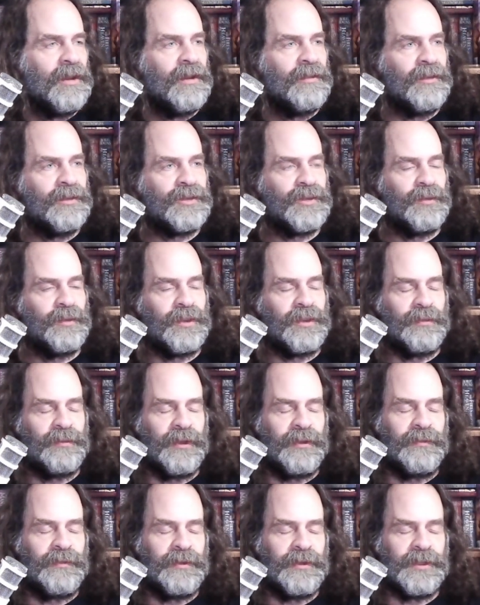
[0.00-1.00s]
not sure what the
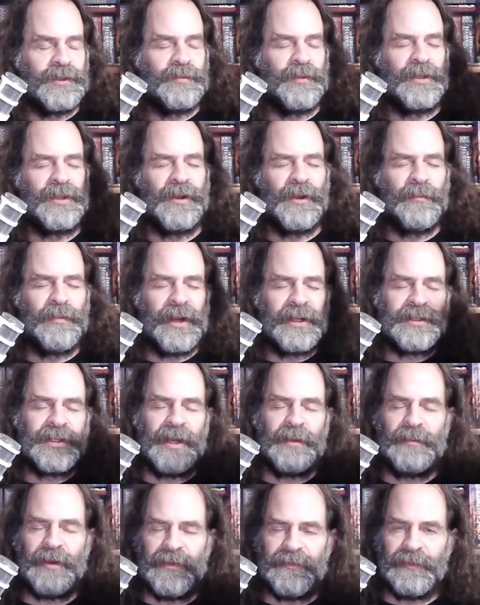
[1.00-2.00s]
word for it is, but,
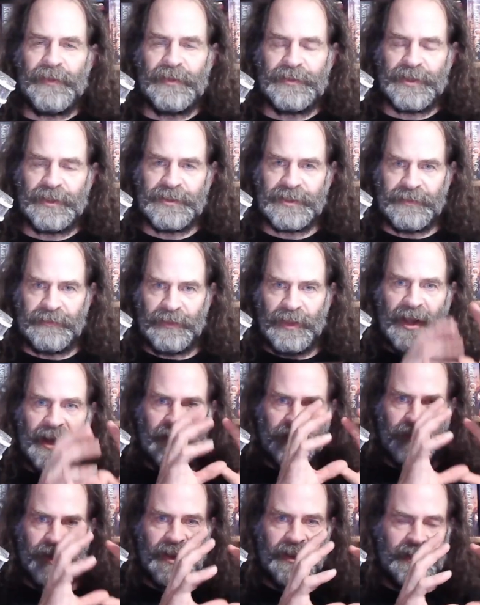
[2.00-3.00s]
breakdown by photons of
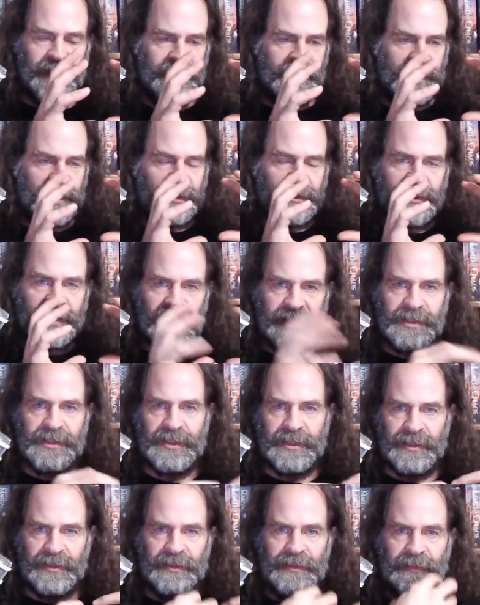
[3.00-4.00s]
light, where the
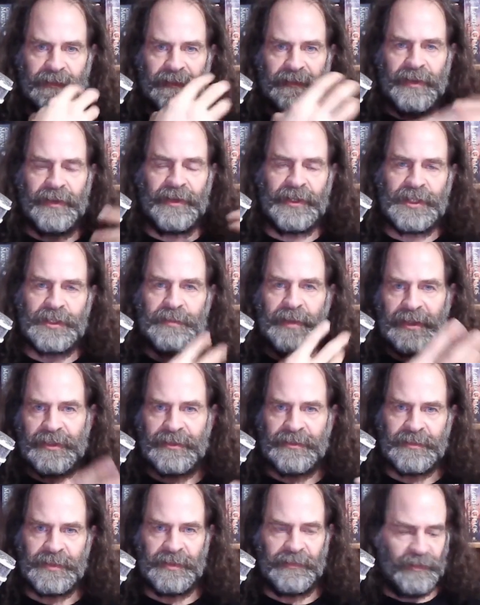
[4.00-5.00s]
intensity of various
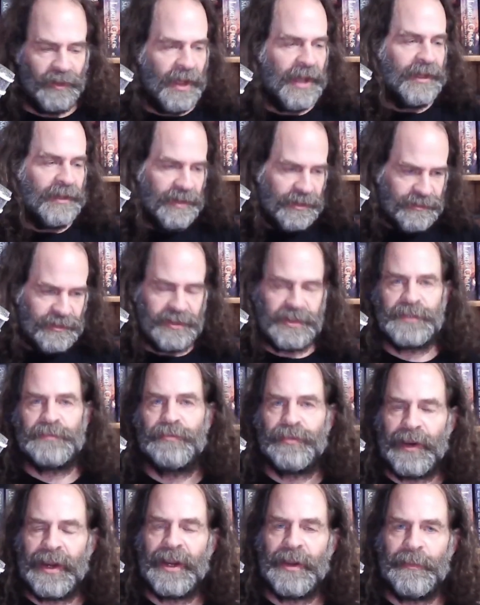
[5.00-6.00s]
spectrums of light literally just
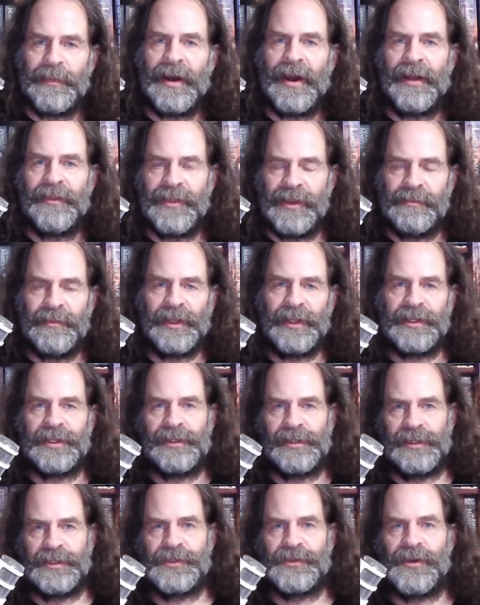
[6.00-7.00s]
break apart their
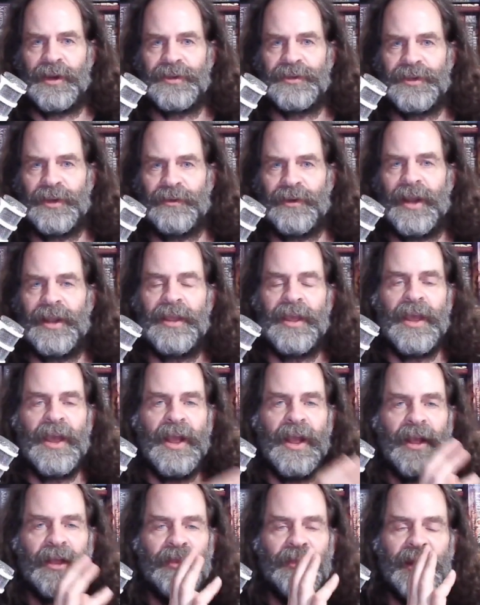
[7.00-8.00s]
molecular structure, right?
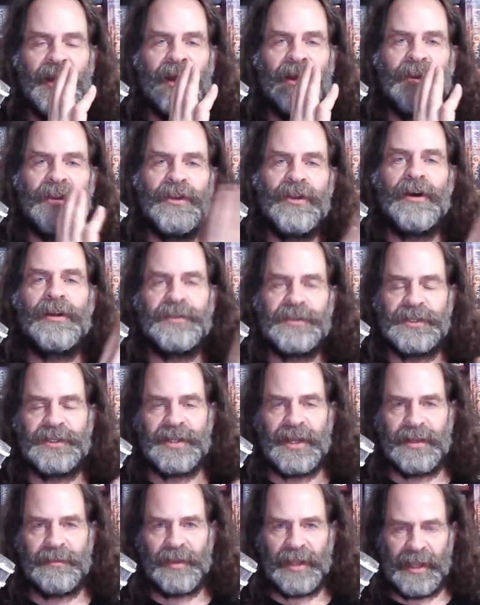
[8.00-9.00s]
They are not
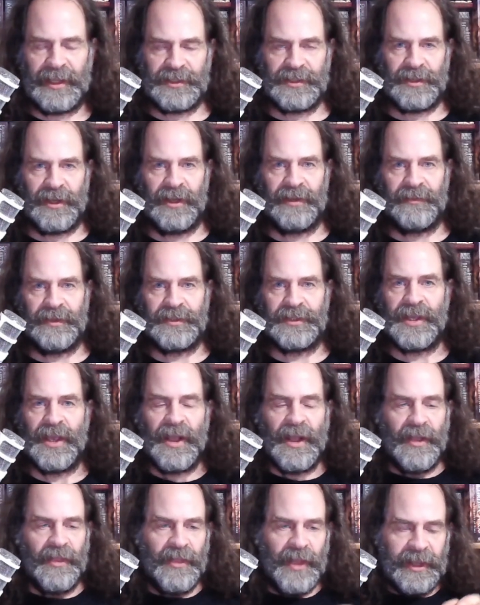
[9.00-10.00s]
stable outside of us.
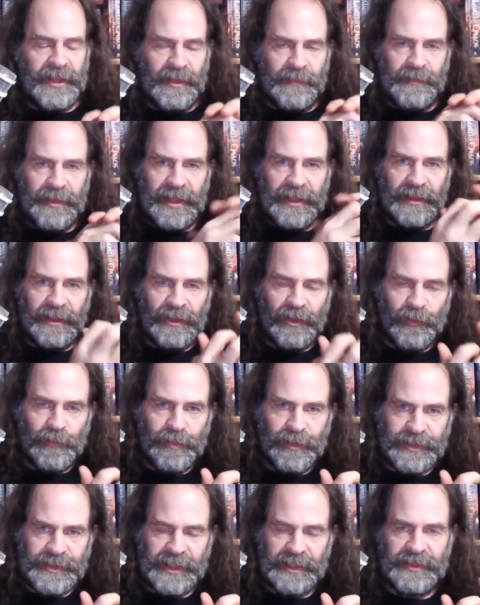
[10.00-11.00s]
They can be in a little
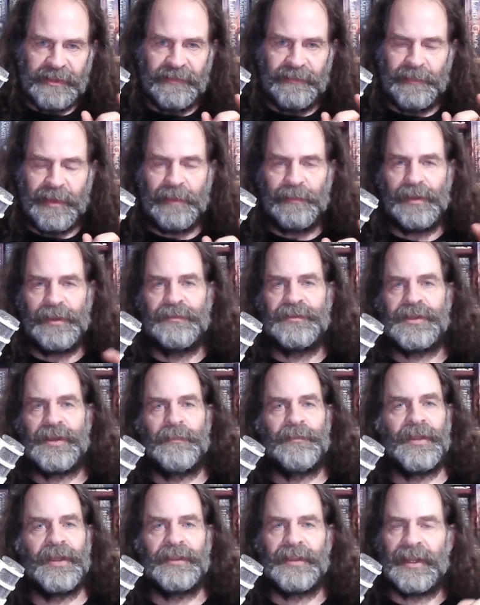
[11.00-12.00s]
protective bubble of
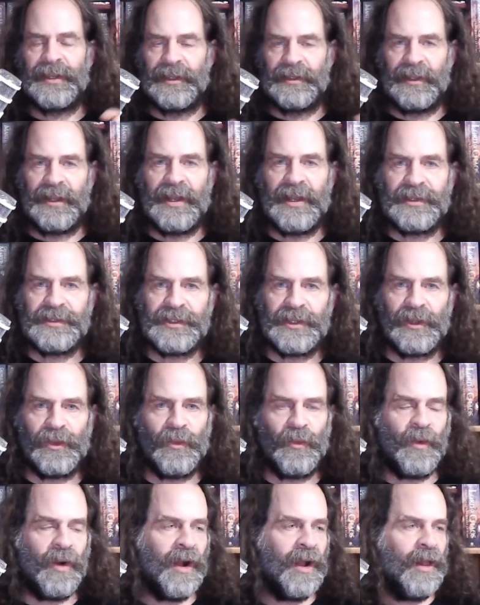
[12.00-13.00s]
something. They can last a
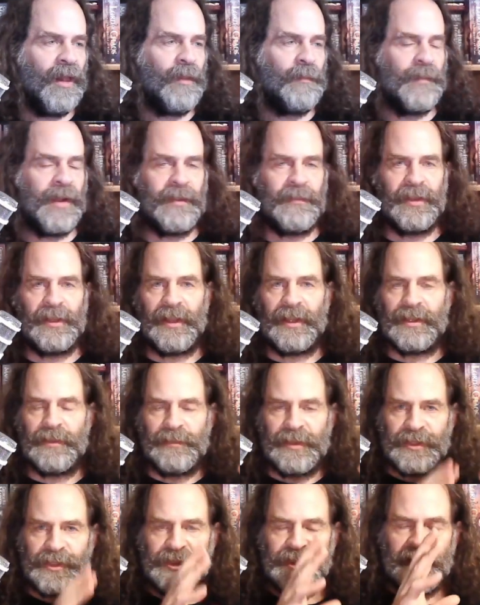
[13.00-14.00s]
little while, maybe like a
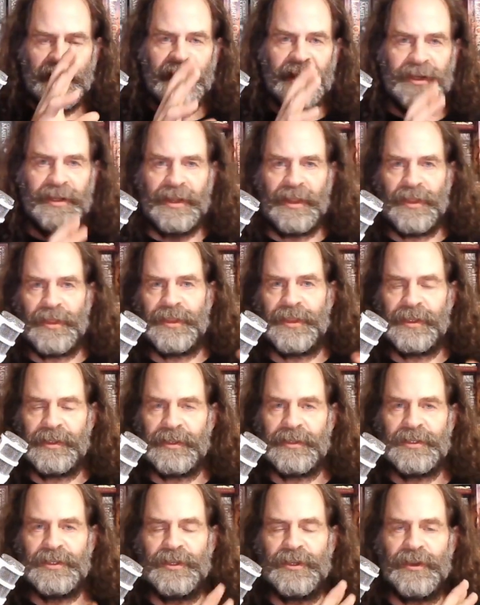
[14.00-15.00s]
bit of shade and other
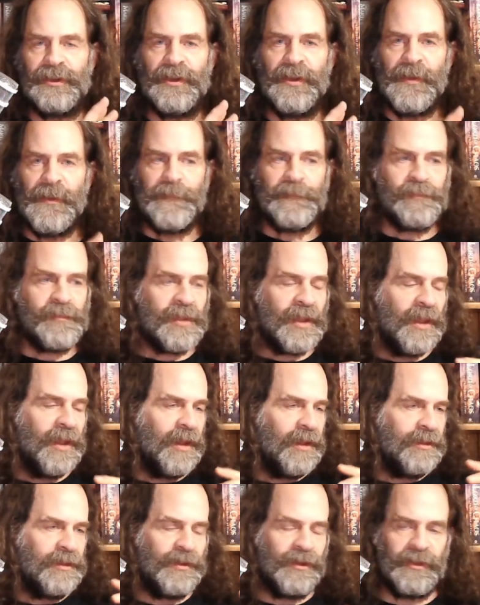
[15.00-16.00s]
things,
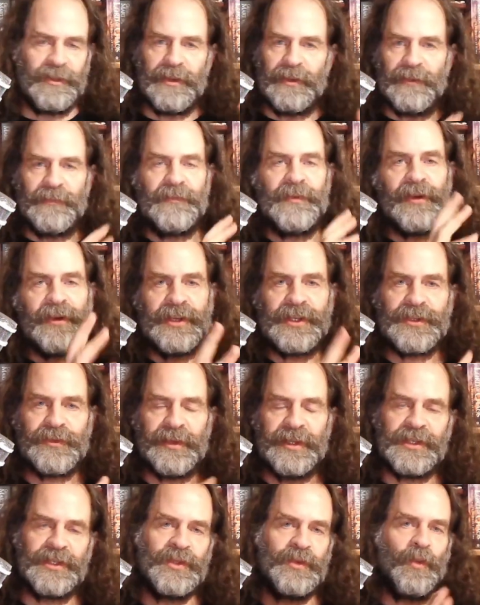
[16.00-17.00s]
there are various
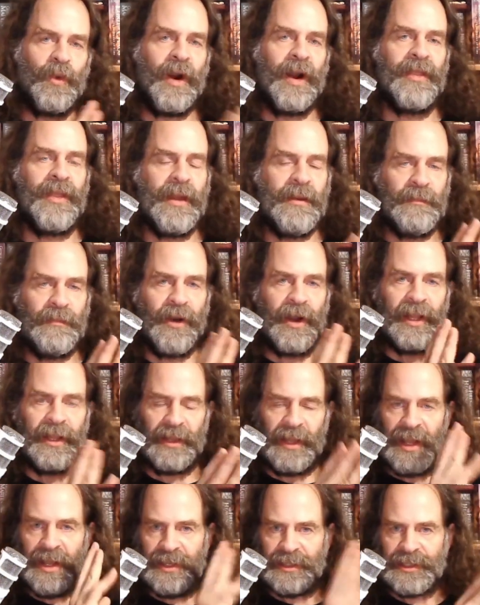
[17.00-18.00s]
reasons why they might
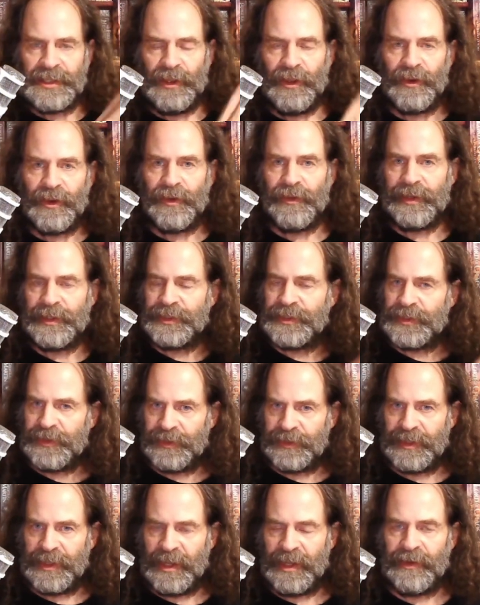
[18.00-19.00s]
last longer in
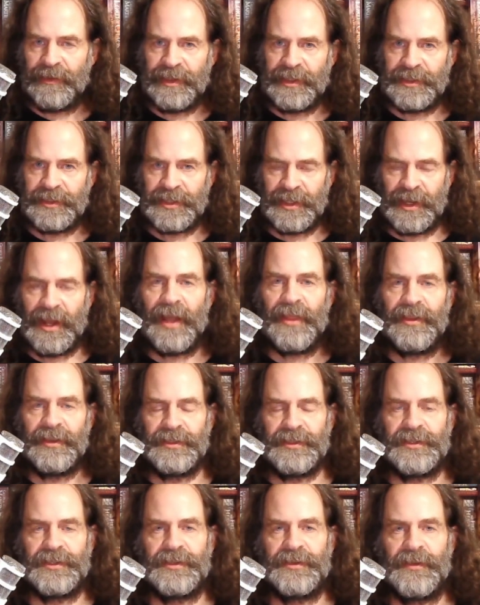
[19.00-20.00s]
certain areas than
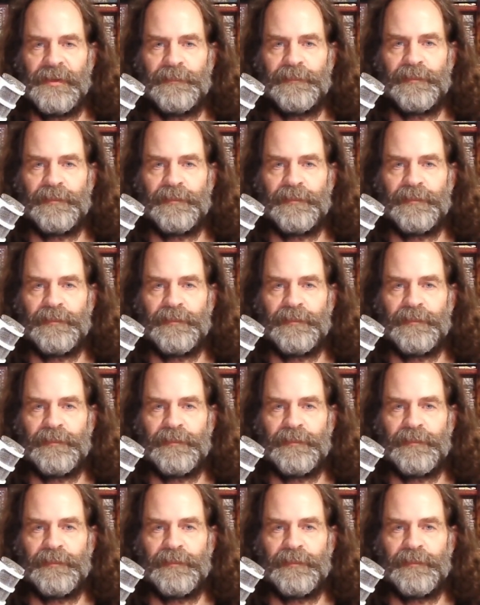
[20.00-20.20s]
others.